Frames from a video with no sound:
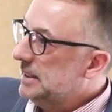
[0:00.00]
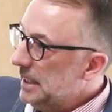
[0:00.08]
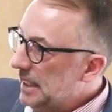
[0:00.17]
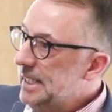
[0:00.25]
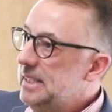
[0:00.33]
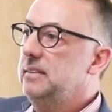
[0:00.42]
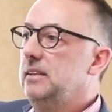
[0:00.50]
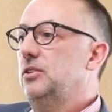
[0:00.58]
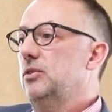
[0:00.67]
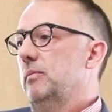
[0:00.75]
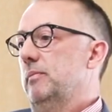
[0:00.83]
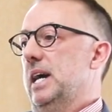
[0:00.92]
it's
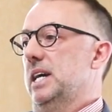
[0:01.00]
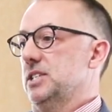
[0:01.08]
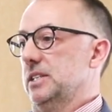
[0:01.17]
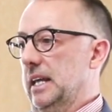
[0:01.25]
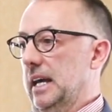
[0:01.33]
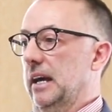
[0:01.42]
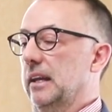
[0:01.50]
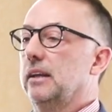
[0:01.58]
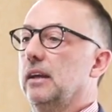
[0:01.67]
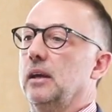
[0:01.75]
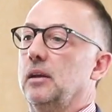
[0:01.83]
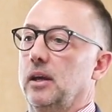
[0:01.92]
easy to imagine
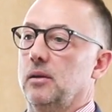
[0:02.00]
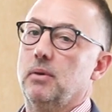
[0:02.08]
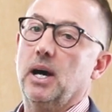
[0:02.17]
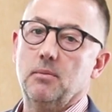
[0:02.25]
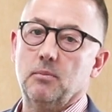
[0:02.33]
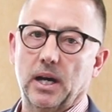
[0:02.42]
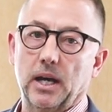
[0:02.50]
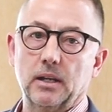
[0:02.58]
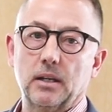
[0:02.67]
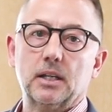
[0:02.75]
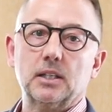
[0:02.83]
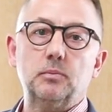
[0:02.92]
that in, in my
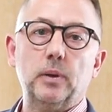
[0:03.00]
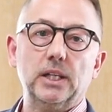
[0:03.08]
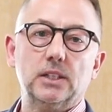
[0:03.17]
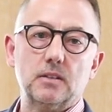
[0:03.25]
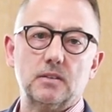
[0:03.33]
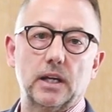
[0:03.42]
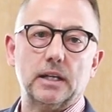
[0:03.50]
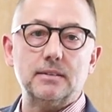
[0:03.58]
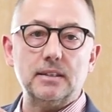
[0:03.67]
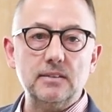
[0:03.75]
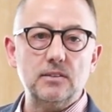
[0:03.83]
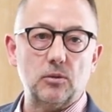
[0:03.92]
mind, because patients
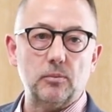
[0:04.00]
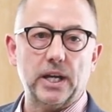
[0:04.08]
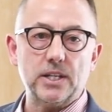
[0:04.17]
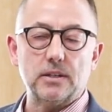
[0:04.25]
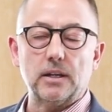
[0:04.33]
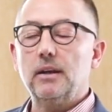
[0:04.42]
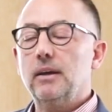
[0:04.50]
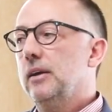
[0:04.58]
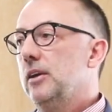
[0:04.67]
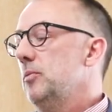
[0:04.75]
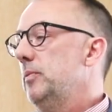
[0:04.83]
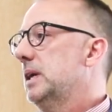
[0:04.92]
say it's easy to imagine it.
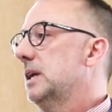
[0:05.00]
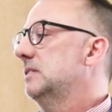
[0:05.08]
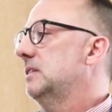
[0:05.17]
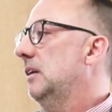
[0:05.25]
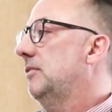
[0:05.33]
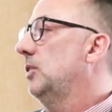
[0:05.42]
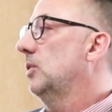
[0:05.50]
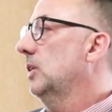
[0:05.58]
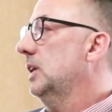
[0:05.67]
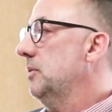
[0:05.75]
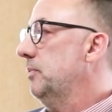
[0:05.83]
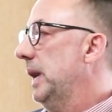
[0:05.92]
Because if
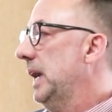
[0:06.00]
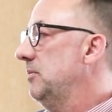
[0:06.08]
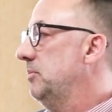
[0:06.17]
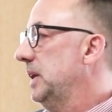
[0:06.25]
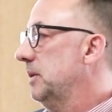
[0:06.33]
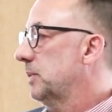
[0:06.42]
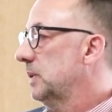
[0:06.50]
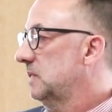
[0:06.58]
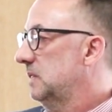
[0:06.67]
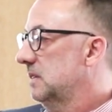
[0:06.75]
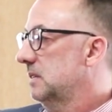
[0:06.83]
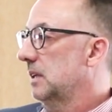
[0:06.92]
you look at pain being
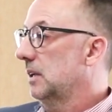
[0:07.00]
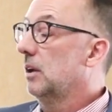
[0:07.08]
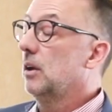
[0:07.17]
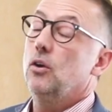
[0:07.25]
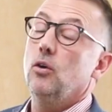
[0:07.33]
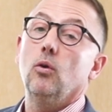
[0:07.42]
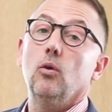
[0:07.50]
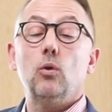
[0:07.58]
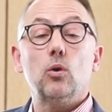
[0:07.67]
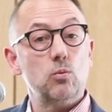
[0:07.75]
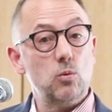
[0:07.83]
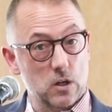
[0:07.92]
persistent,
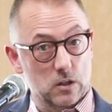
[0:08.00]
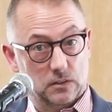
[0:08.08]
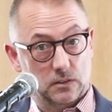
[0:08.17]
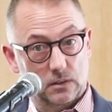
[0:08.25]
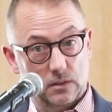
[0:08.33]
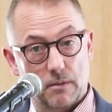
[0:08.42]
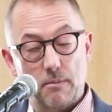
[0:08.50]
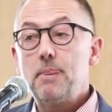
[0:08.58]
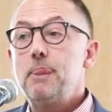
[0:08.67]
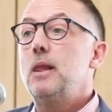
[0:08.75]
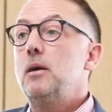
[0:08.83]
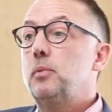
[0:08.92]
or worse,
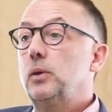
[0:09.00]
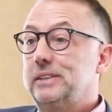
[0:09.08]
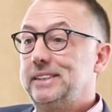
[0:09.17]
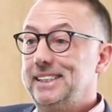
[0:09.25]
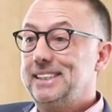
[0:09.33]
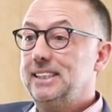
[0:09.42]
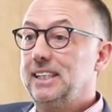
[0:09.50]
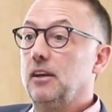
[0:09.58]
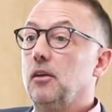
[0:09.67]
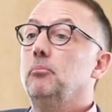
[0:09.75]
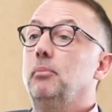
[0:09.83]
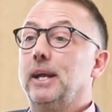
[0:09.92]

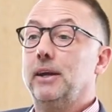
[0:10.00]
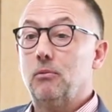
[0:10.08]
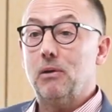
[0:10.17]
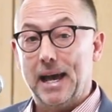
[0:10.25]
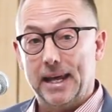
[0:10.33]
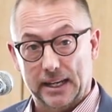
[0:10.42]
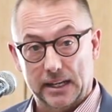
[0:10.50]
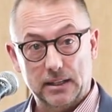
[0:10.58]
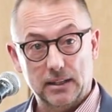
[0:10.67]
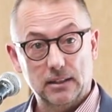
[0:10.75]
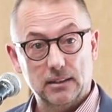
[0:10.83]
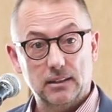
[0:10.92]
persistent but
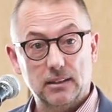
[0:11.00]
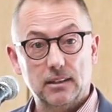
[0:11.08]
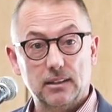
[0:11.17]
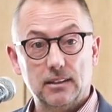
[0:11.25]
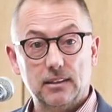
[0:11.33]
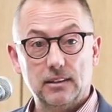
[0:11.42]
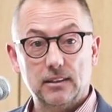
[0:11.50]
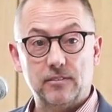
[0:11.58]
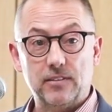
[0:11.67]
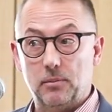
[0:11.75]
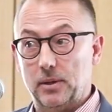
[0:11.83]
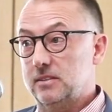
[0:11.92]
erratic,
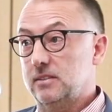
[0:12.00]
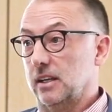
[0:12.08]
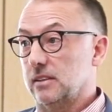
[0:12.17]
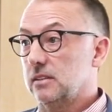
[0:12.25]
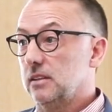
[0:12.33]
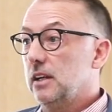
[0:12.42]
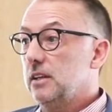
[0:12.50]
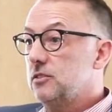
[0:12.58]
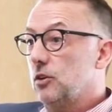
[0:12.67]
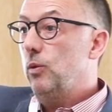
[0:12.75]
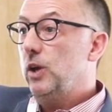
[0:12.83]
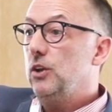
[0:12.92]
if that makes sense.
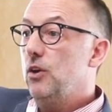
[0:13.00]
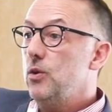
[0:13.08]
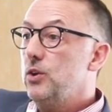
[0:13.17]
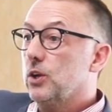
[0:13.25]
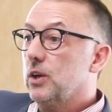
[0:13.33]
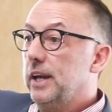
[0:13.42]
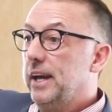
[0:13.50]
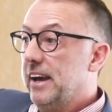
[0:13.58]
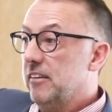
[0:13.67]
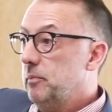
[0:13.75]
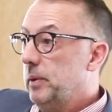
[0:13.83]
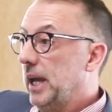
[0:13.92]
So we know you're going
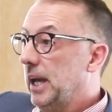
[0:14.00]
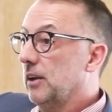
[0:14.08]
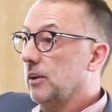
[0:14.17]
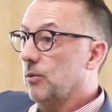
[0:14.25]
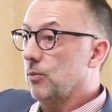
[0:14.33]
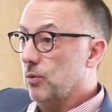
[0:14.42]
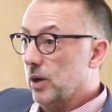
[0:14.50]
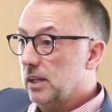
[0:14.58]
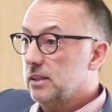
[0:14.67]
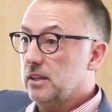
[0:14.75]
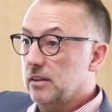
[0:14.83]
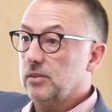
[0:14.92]
to have pain on a
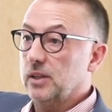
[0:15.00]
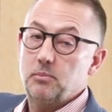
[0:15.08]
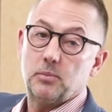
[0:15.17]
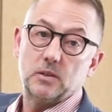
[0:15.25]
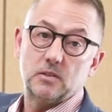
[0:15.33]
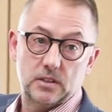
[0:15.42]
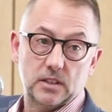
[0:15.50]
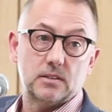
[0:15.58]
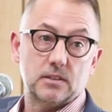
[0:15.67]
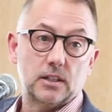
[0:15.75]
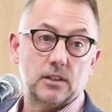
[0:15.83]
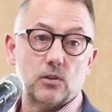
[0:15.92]
relatively
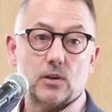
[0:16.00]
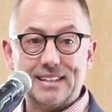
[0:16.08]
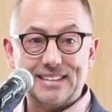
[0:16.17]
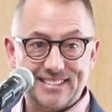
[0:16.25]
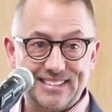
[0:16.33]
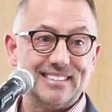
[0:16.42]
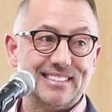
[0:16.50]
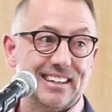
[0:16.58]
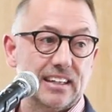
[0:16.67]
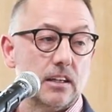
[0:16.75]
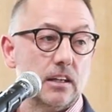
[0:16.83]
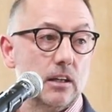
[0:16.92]
persistent or
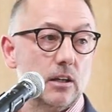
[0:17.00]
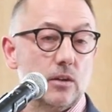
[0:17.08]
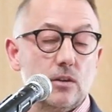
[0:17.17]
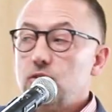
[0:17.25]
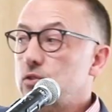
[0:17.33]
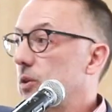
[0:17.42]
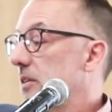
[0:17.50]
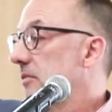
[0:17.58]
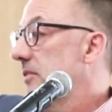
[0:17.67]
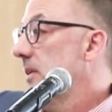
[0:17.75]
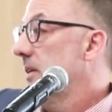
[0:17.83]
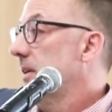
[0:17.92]
consistent sort
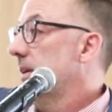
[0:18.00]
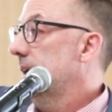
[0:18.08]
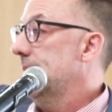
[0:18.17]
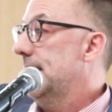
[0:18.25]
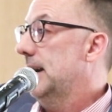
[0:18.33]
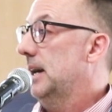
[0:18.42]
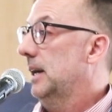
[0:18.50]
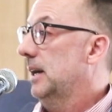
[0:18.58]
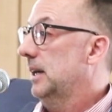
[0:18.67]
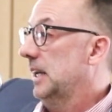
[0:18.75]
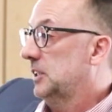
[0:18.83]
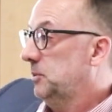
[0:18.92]
of
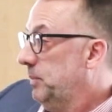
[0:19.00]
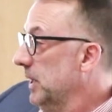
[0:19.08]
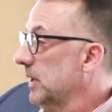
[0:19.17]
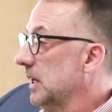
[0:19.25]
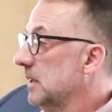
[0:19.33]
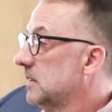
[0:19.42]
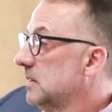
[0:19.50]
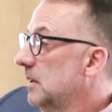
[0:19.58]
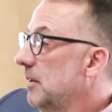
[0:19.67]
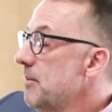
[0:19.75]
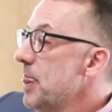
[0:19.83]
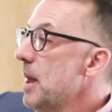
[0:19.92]
uh,
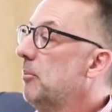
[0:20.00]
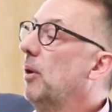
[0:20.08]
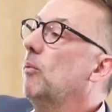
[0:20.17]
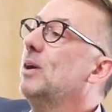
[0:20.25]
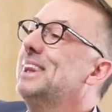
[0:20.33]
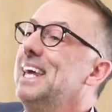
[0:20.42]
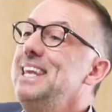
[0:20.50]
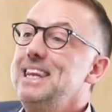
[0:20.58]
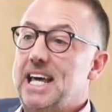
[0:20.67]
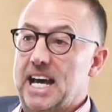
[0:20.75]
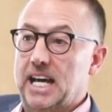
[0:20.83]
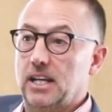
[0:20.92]
experience. But
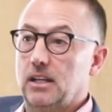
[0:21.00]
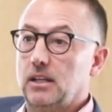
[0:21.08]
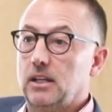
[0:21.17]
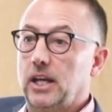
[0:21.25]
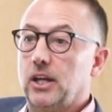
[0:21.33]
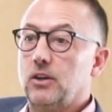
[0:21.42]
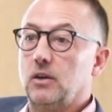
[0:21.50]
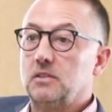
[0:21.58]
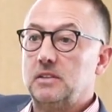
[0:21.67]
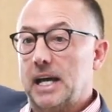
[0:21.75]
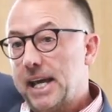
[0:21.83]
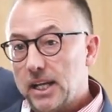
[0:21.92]
within that, it
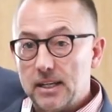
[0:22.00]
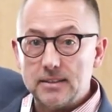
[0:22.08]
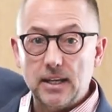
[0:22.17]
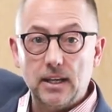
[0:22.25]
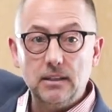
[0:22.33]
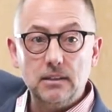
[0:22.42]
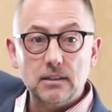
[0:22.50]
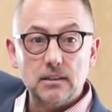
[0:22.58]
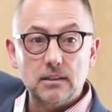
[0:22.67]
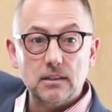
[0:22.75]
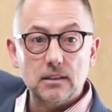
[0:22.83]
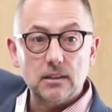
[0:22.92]
goes 9 out of 10,
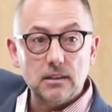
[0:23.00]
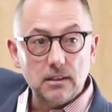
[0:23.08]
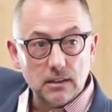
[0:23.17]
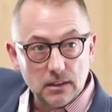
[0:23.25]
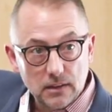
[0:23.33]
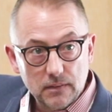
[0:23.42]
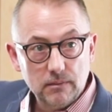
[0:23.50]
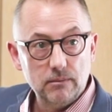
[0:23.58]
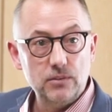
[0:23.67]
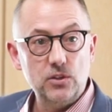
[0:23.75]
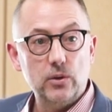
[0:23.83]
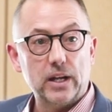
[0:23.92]

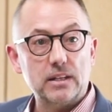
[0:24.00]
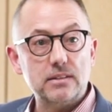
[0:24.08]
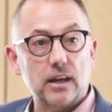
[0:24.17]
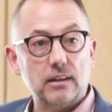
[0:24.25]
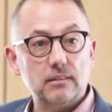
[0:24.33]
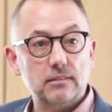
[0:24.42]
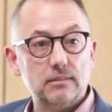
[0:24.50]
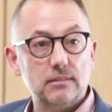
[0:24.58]
2 out of 10,